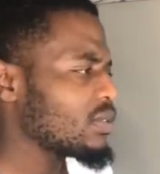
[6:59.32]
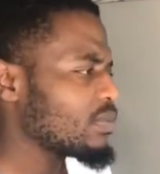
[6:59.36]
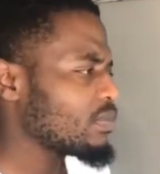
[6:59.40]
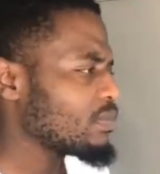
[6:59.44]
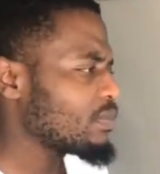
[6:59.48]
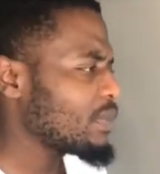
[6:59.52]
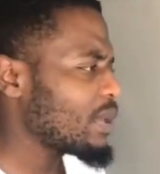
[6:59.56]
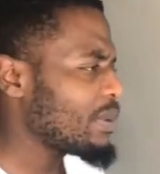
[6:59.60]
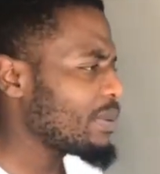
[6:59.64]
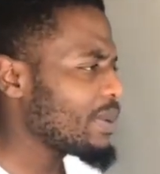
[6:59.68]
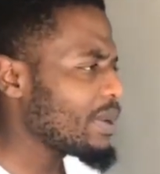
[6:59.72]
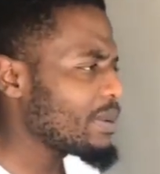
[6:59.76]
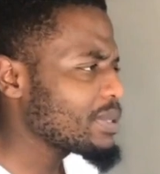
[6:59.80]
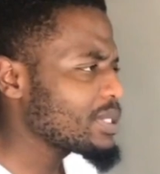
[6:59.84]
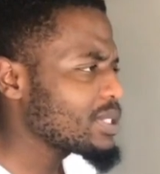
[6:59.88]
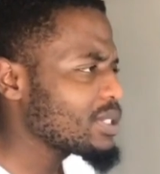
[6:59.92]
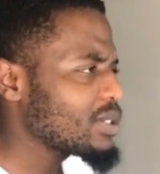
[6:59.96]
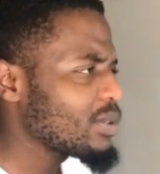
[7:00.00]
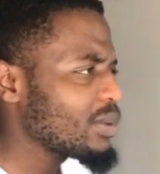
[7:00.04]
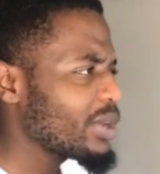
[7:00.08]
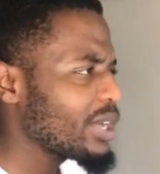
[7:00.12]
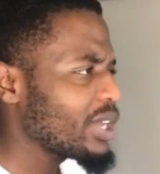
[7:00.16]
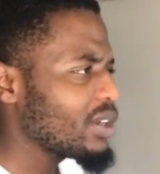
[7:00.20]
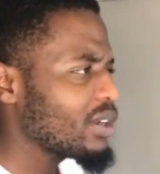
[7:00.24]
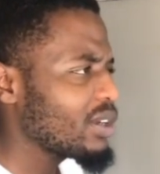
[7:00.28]
Baby, I'm still
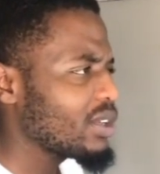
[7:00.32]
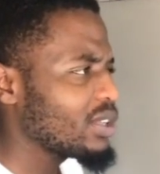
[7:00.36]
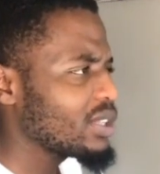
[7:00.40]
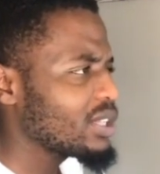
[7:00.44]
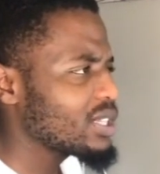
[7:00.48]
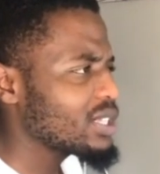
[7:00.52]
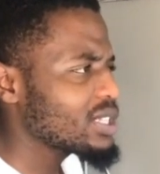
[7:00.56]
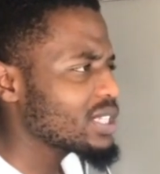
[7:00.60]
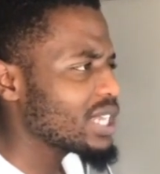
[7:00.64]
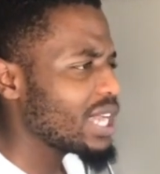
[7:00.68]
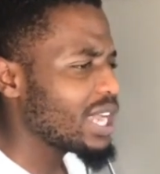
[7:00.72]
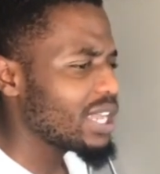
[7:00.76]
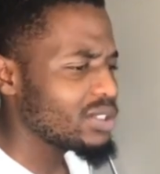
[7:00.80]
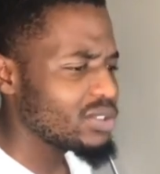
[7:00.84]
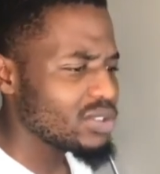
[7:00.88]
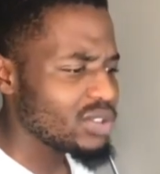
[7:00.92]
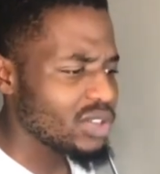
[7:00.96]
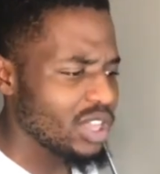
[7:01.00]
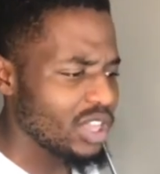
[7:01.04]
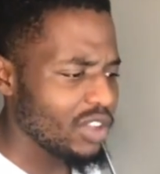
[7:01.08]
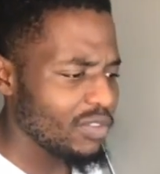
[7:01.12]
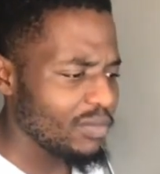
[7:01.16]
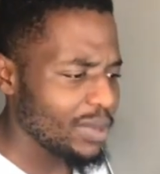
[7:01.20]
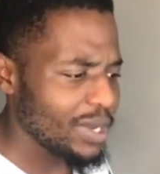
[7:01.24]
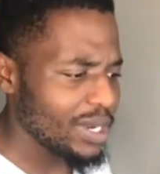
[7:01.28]
waiting on this guy to
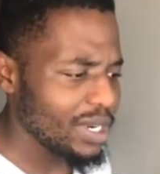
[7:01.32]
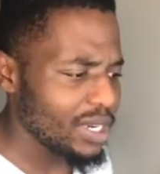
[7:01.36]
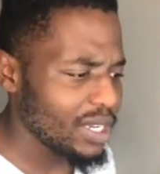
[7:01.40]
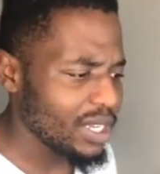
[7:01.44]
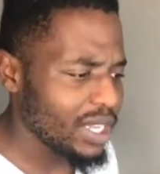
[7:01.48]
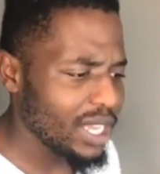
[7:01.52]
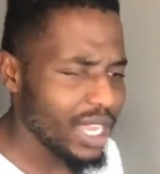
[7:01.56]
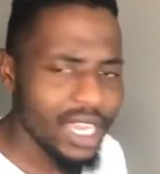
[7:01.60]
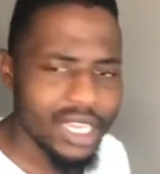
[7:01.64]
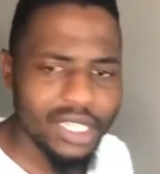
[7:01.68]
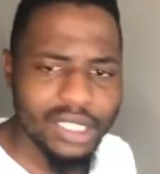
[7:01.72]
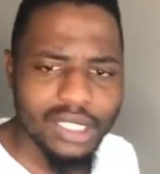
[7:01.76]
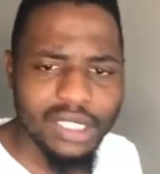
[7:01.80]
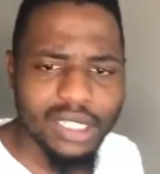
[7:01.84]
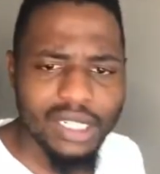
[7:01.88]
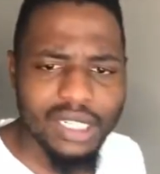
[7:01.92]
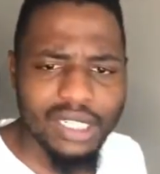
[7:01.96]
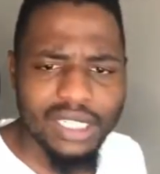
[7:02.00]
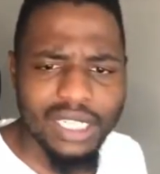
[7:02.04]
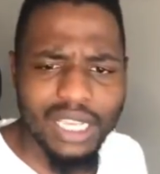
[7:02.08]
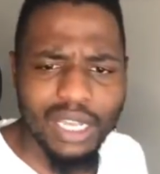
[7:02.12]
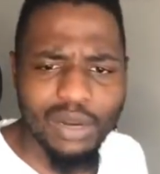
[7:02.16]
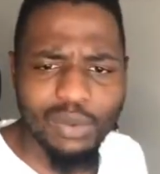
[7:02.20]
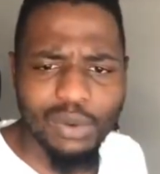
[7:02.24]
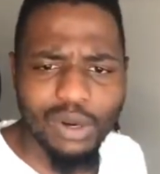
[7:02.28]
give me an indication. He
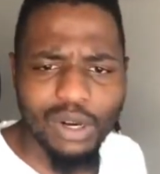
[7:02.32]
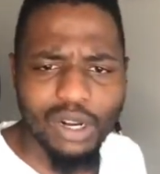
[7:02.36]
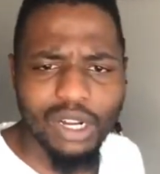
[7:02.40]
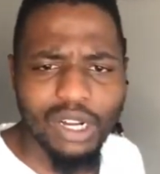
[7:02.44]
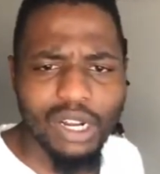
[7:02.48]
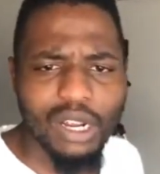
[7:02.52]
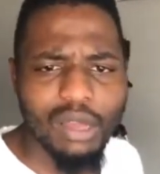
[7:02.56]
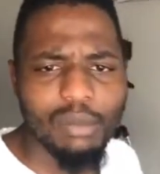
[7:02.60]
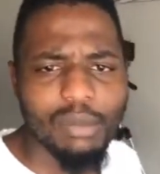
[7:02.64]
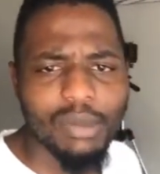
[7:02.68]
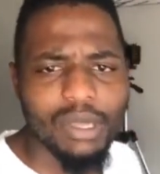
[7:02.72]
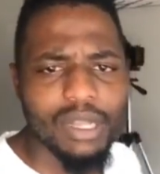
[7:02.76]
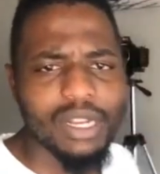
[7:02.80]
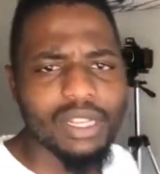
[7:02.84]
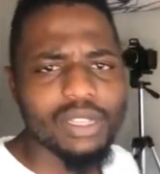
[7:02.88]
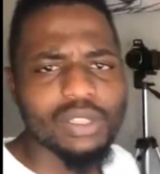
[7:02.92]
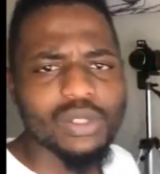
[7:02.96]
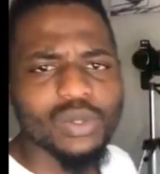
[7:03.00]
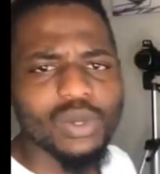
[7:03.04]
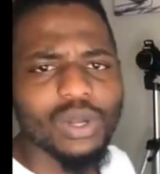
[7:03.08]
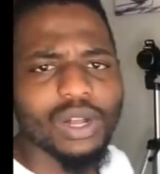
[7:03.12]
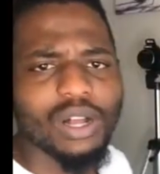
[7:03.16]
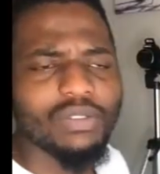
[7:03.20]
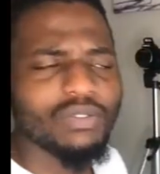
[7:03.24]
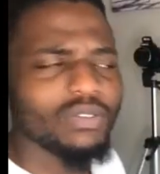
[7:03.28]
said we're gonna meet at
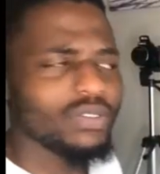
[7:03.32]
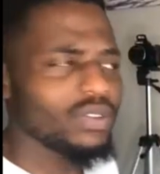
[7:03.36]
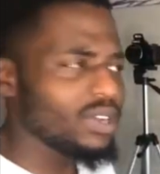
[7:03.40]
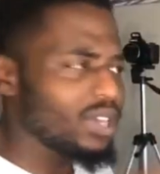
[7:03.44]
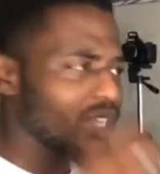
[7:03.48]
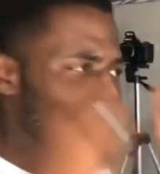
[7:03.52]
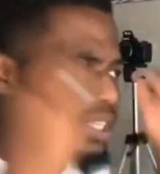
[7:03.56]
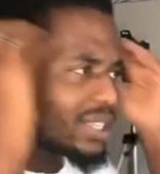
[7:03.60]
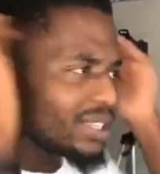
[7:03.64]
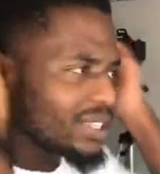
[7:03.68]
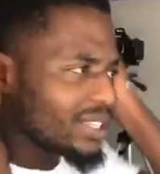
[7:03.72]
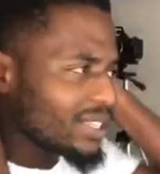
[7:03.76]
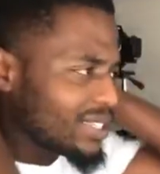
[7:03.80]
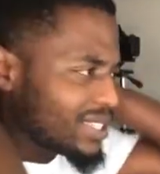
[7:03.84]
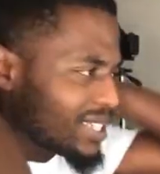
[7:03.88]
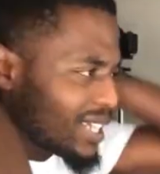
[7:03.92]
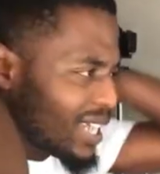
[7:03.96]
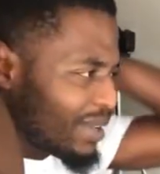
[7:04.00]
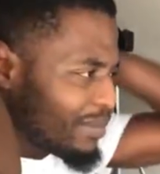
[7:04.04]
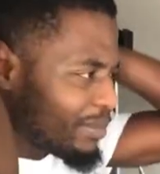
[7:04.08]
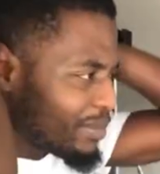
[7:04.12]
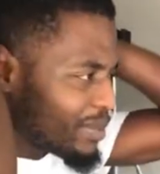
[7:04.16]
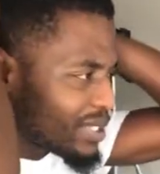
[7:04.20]
12. Look at the time.